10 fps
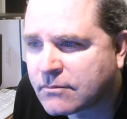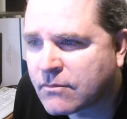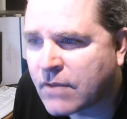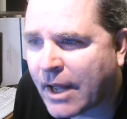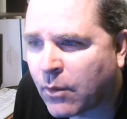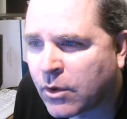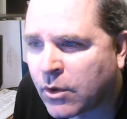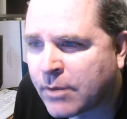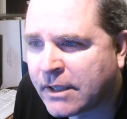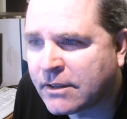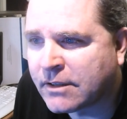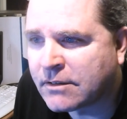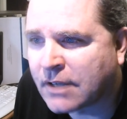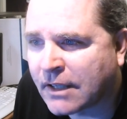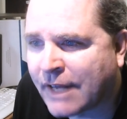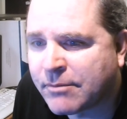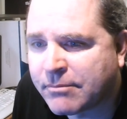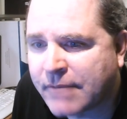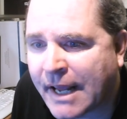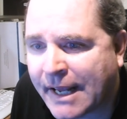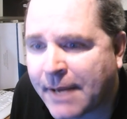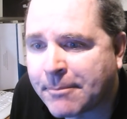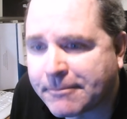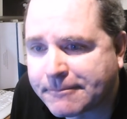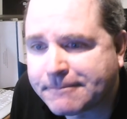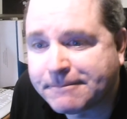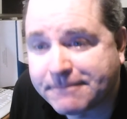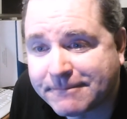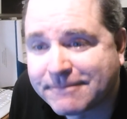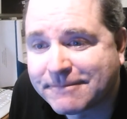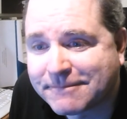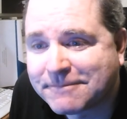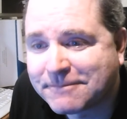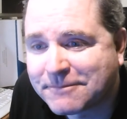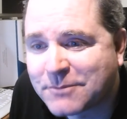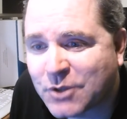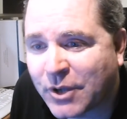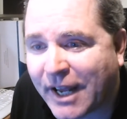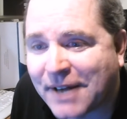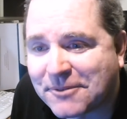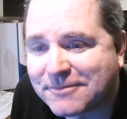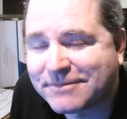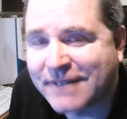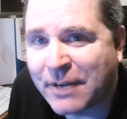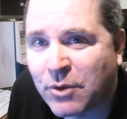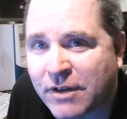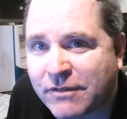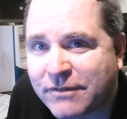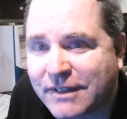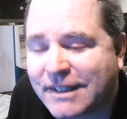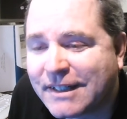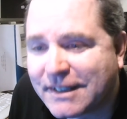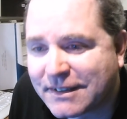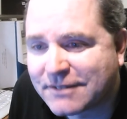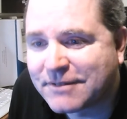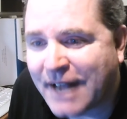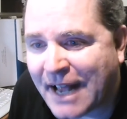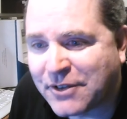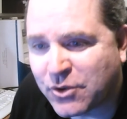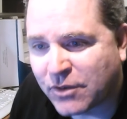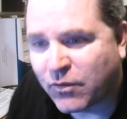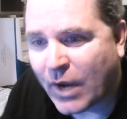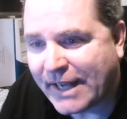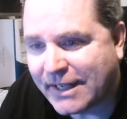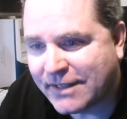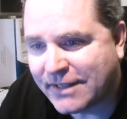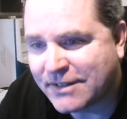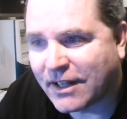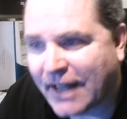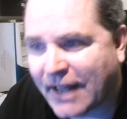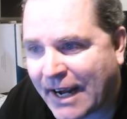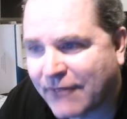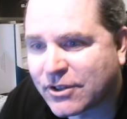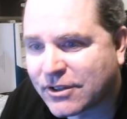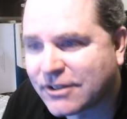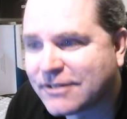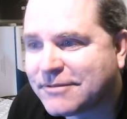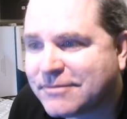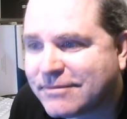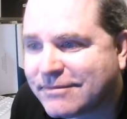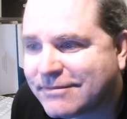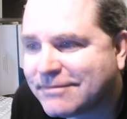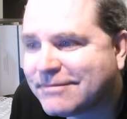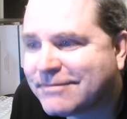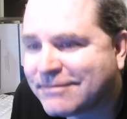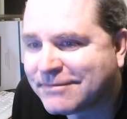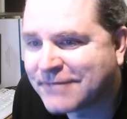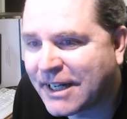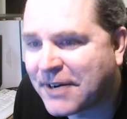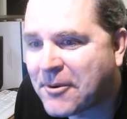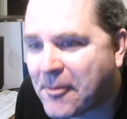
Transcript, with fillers: that would have been 11 a.m. So yeah, he would have had to have waited until after. Yeah.